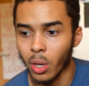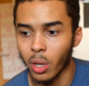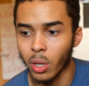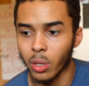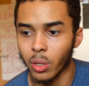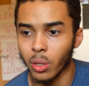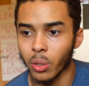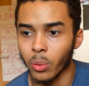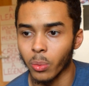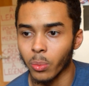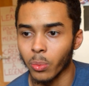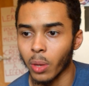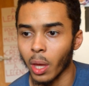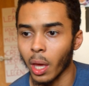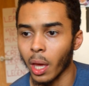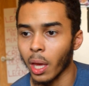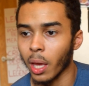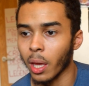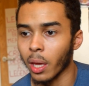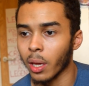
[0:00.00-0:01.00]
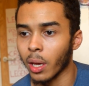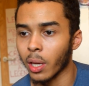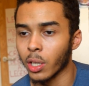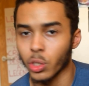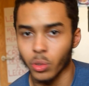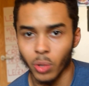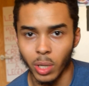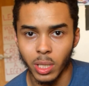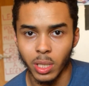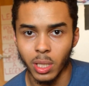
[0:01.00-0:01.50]
you know, their
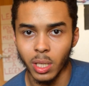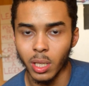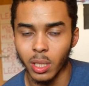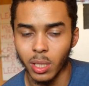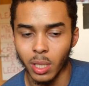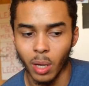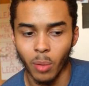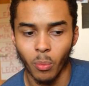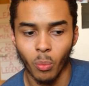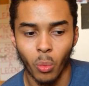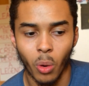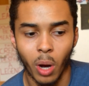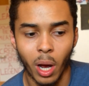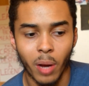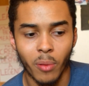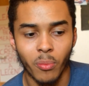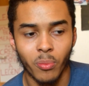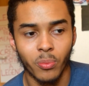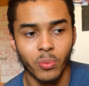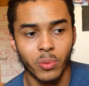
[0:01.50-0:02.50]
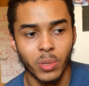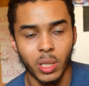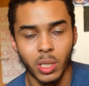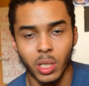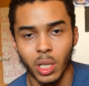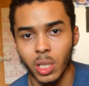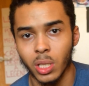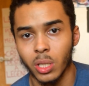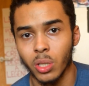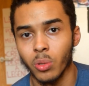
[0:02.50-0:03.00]
addresses. And what I
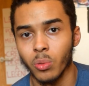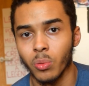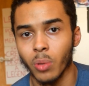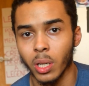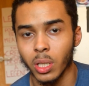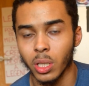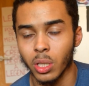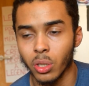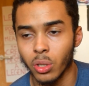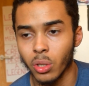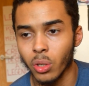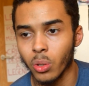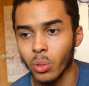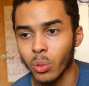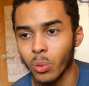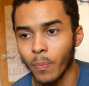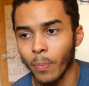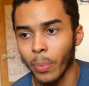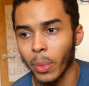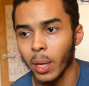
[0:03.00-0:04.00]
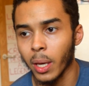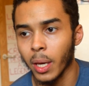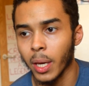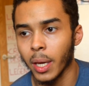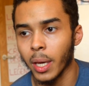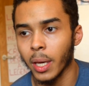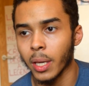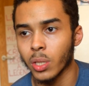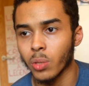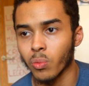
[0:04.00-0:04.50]
suggest you actually do
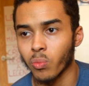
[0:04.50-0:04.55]
is